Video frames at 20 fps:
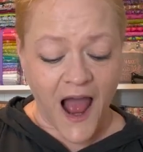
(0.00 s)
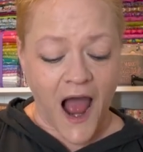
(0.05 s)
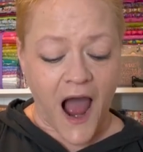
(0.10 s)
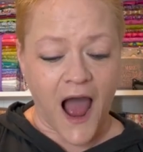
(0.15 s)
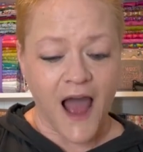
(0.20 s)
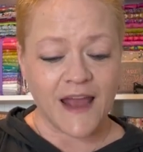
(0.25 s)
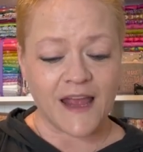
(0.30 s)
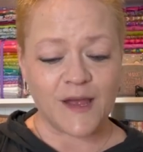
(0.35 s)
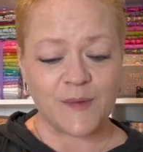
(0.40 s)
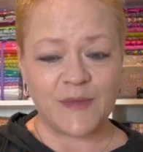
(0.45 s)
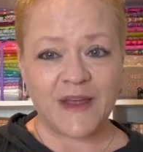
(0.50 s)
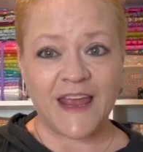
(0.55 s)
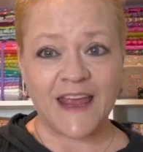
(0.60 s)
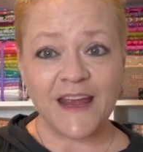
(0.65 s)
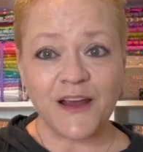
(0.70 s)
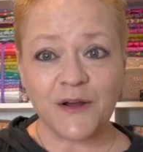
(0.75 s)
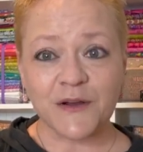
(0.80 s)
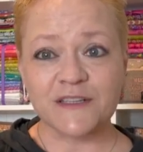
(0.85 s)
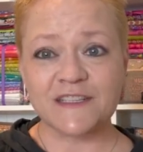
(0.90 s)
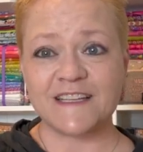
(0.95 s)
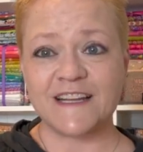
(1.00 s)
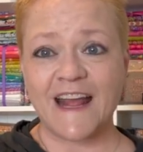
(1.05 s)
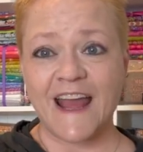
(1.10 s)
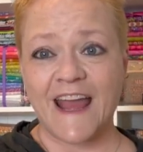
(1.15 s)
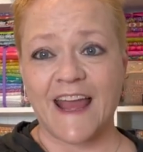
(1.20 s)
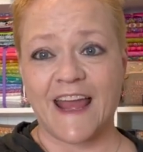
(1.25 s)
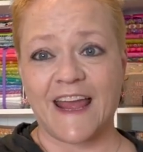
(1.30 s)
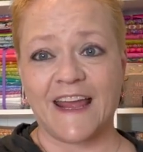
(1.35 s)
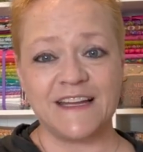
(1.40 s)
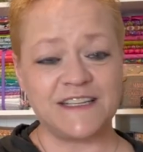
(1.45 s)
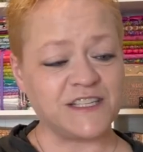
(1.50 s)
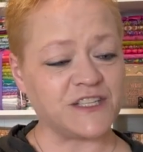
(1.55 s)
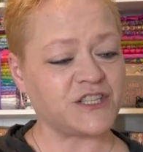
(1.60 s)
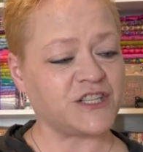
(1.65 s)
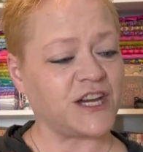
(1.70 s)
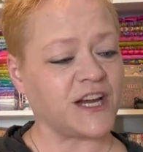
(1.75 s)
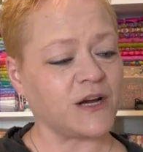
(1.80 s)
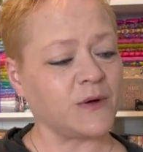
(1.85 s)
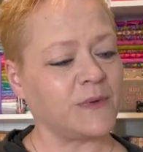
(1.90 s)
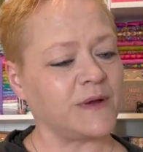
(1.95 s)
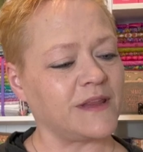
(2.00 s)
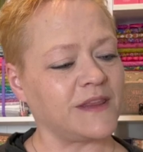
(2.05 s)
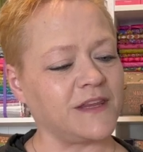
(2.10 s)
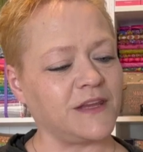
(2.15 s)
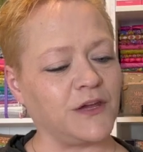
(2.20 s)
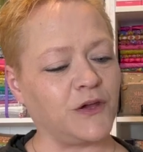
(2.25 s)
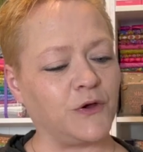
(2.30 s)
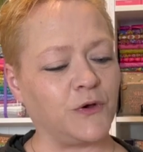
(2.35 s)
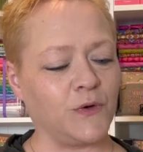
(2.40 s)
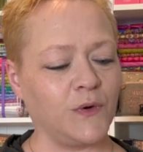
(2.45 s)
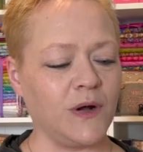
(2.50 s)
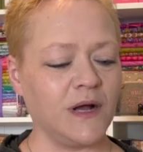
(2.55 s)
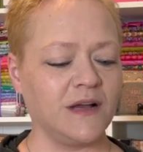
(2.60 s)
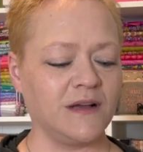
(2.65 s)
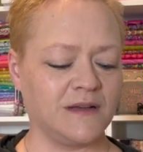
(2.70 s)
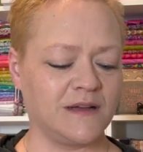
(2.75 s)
I am here today to share with you